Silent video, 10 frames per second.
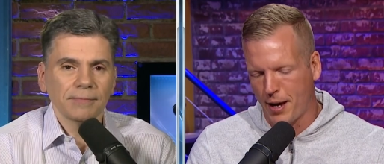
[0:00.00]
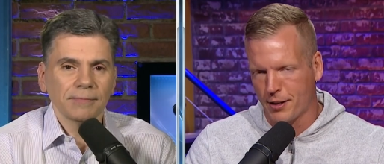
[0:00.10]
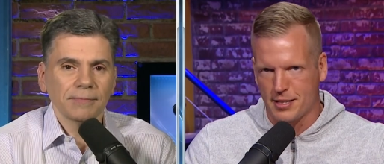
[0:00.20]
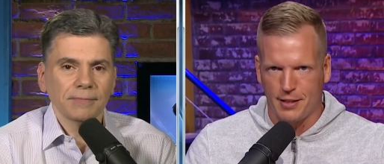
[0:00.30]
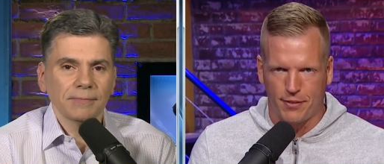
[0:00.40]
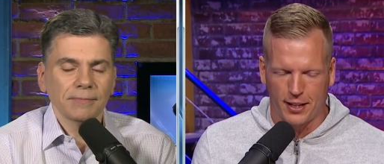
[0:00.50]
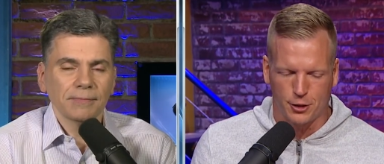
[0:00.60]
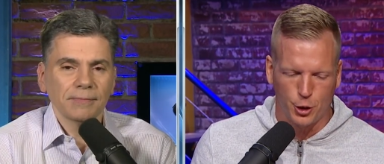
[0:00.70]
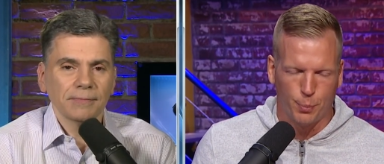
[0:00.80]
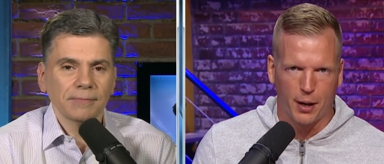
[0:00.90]
Speaker 1: better,
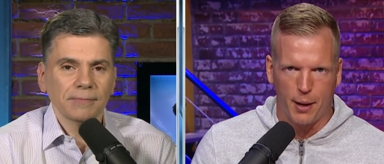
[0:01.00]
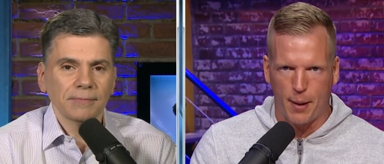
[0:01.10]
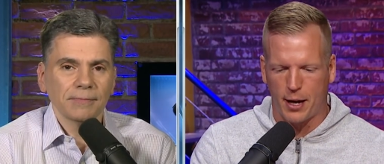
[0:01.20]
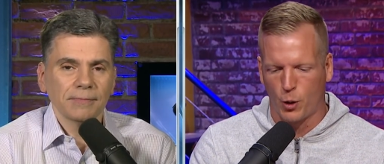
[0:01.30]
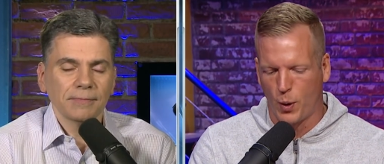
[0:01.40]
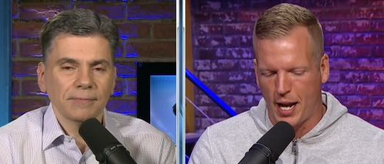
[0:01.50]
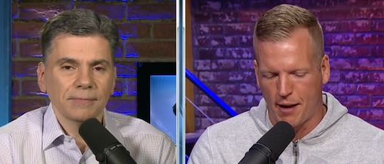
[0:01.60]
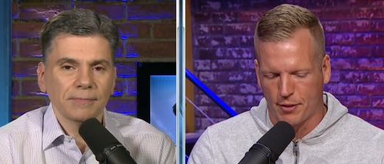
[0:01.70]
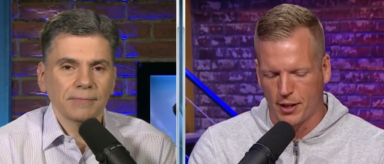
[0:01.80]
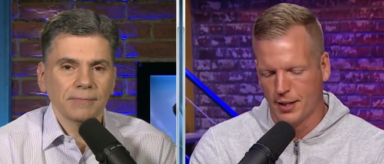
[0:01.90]
defense you play better,
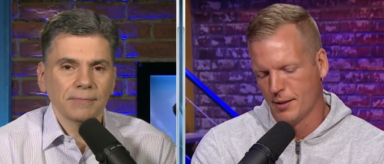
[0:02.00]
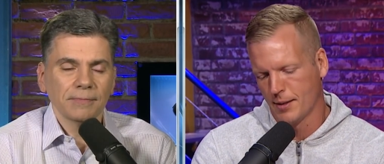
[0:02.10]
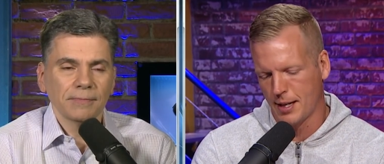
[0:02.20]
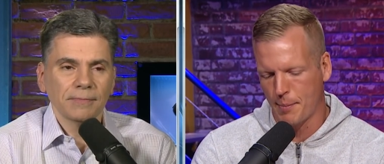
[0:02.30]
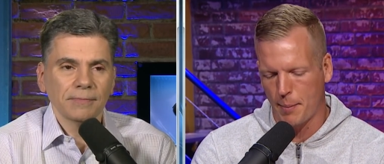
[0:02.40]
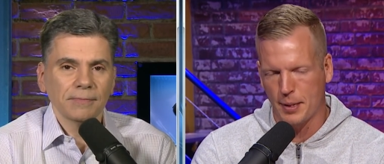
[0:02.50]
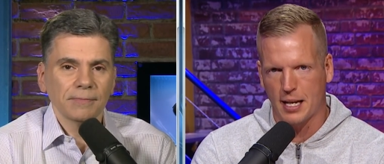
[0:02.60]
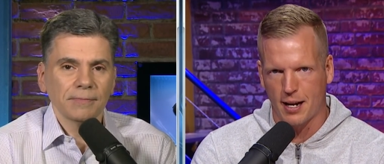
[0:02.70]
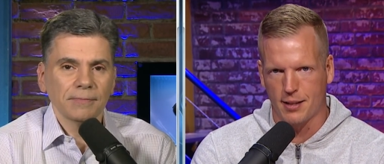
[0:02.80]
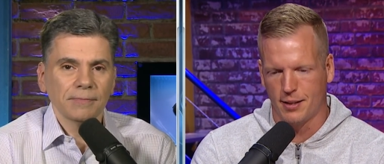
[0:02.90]
whatever. That might
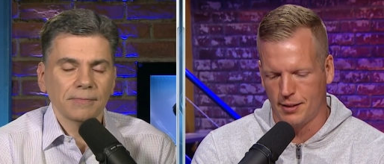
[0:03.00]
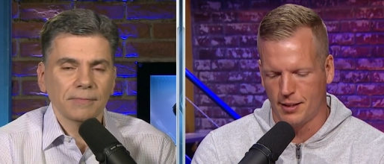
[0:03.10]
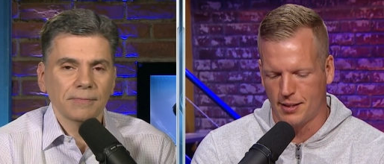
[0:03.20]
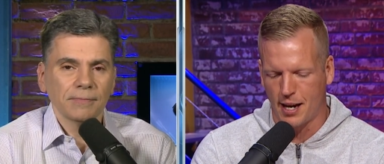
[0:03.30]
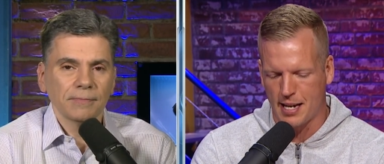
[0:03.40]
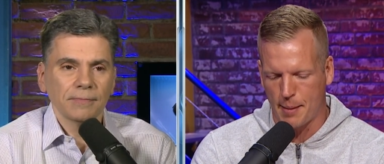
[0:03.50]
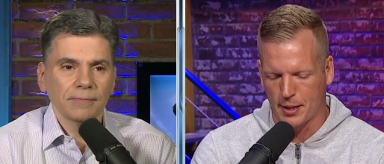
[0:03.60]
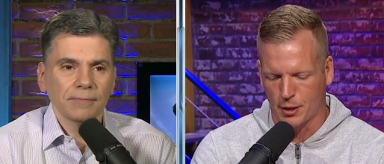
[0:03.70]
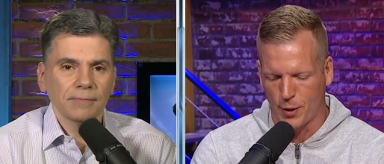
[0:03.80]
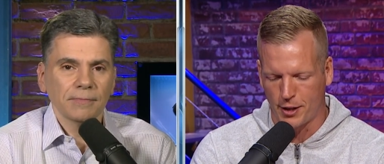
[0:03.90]
be kind of the the
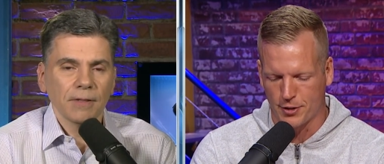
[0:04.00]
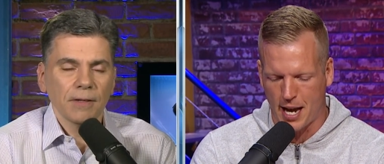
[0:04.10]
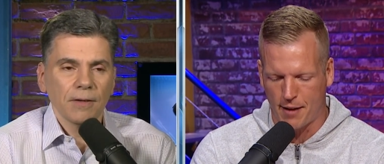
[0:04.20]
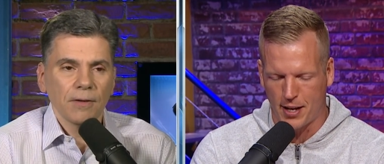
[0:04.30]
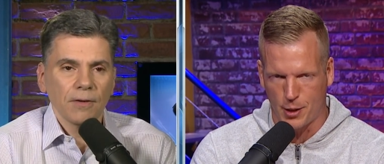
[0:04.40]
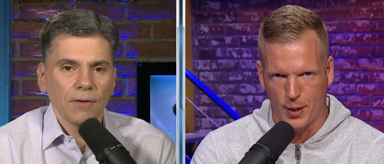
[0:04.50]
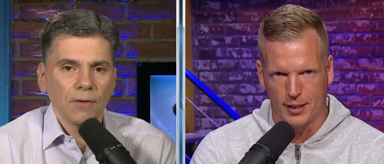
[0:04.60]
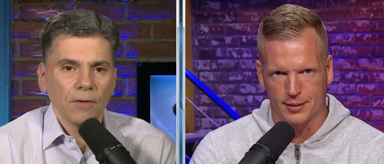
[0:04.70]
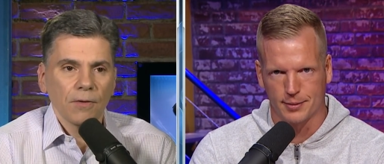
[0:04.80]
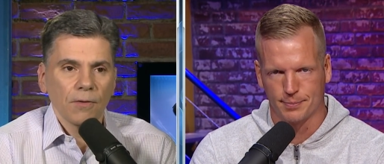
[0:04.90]
dynamic the Raiders have
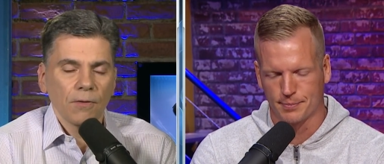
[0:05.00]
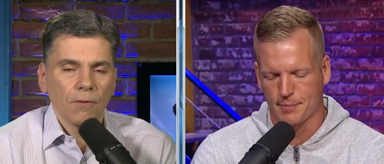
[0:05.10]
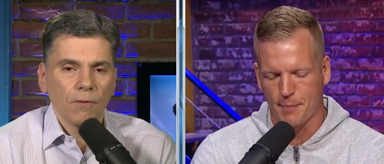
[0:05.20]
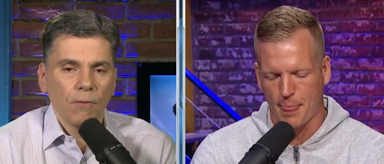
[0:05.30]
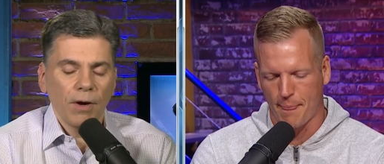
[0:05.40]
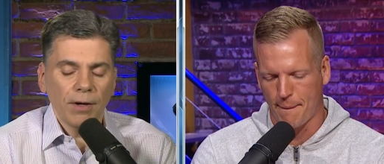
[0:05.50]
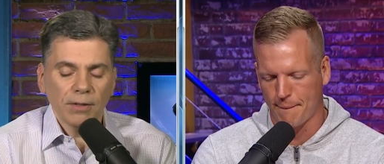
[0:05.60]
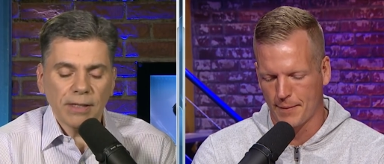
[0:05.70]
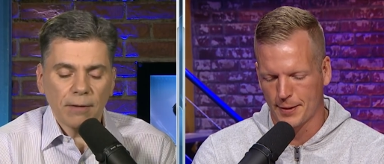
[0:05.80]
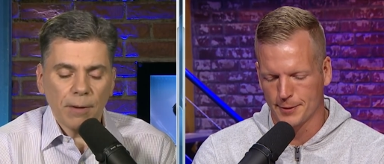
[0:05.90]
anyways.
Speaker 2: Well, you
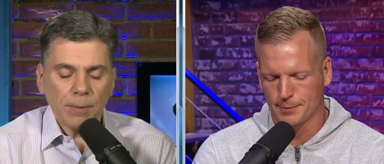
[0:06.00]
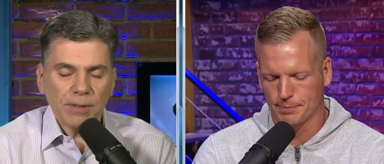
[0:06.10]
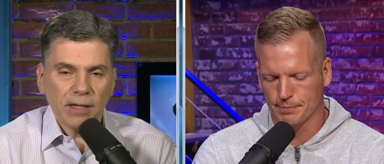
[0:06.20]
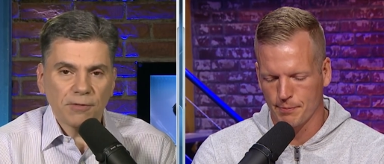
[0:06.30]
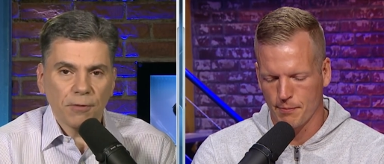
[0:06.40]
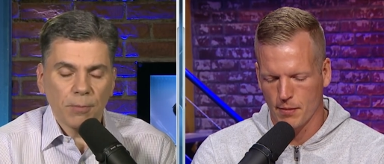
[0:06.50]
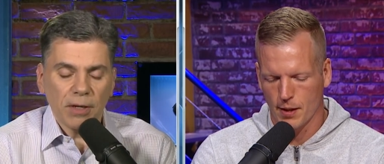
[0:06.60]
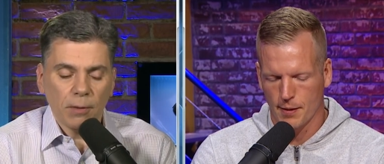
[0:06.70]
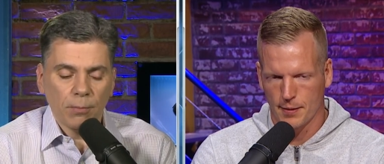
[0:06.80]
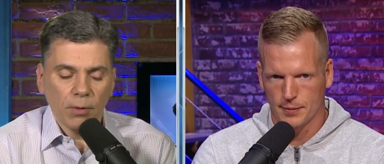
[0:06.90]
know, he's got a reputation for
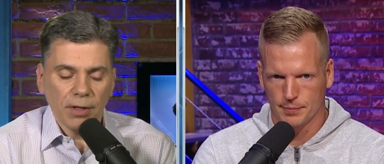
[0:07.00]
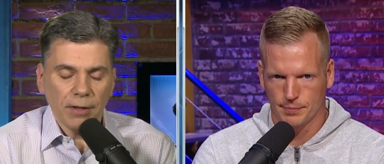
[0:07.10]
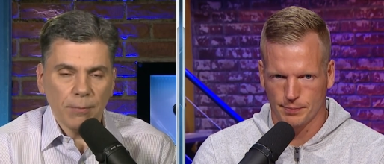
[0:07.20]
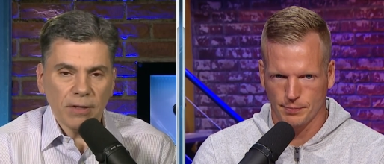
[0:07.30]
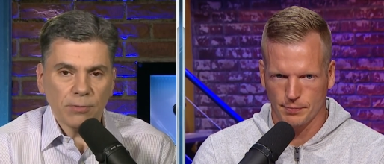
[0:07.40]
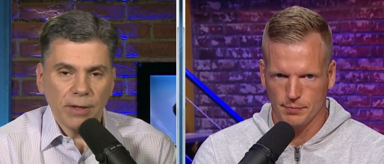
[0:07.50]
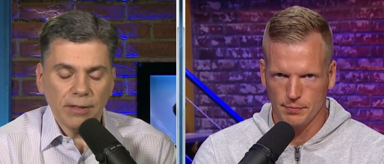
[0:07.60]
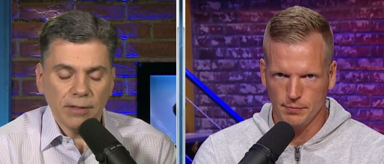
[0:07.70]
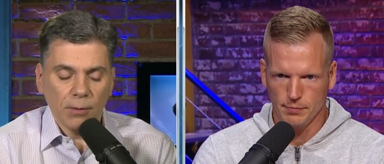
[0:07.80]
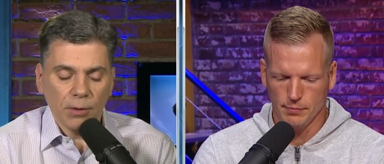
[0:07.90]
being a bully, and the best way
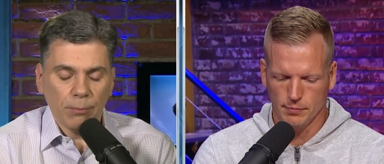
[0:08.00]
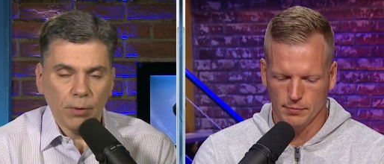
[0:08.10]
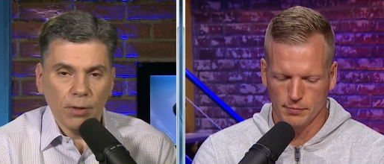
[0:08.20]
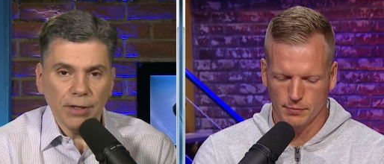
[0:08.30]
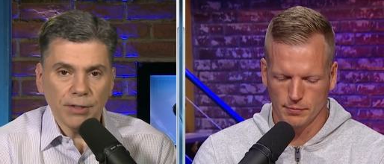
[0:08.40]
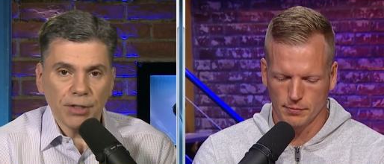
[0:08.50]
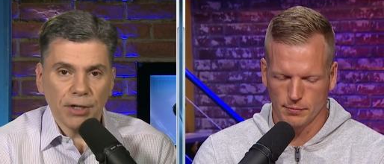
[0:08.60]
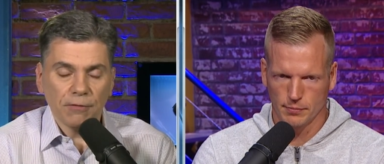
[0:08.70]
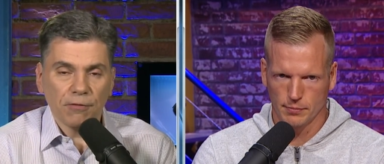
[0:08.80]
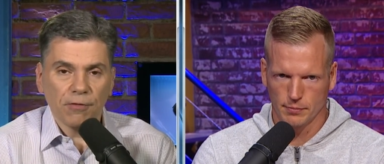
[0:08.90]
you deal with a bully is
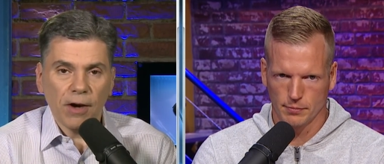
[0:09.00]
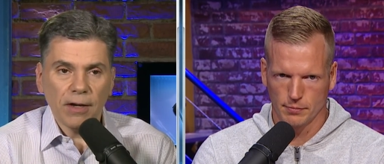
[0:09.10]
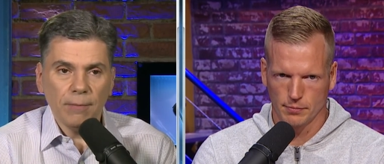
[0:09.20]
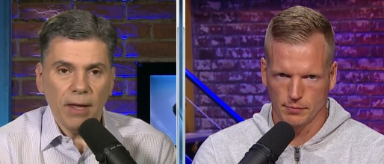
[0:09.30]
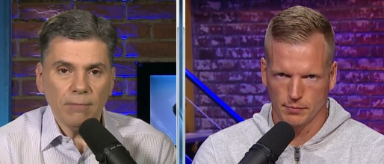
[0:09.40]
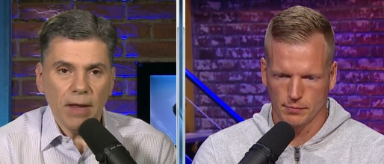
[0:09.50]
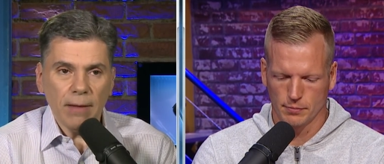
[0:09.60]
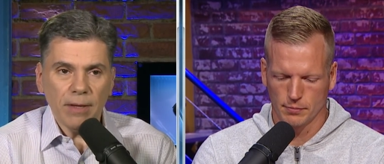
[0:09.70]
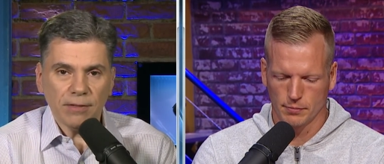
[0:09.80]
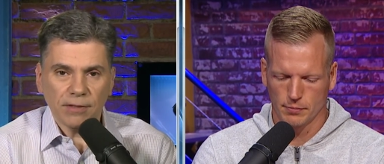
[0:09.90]
you confront him, and
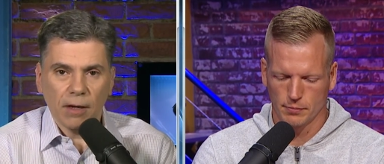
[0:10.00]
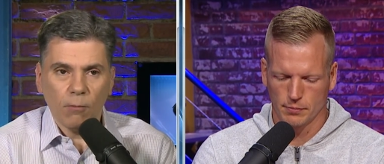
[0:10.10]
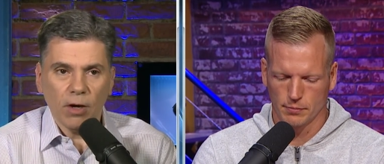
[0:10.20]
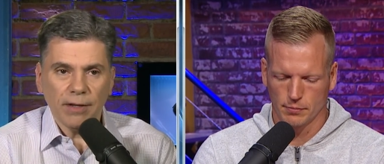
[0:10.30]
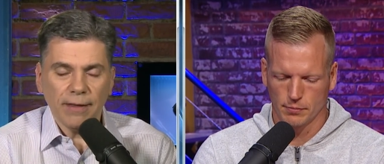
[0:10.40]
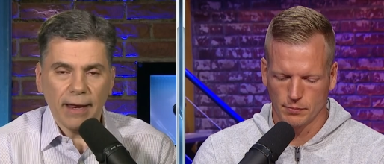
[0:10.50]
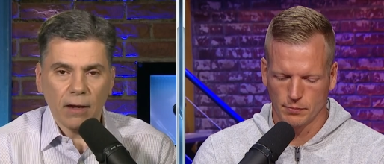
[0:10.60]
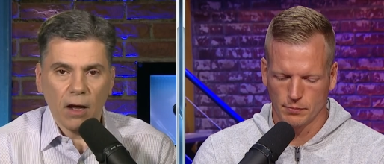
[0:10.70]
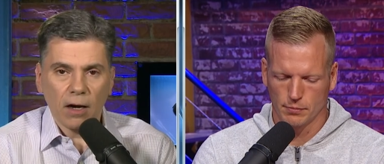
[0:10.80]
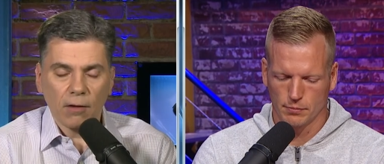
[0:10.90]
maybe someone in
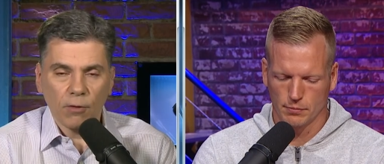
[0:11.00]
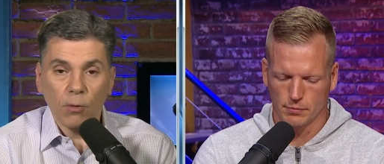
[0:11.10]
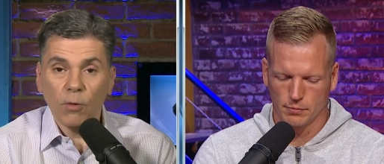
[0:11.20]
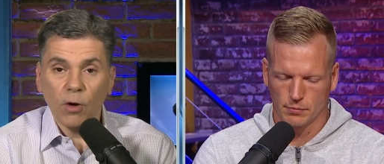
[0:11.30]
that locker room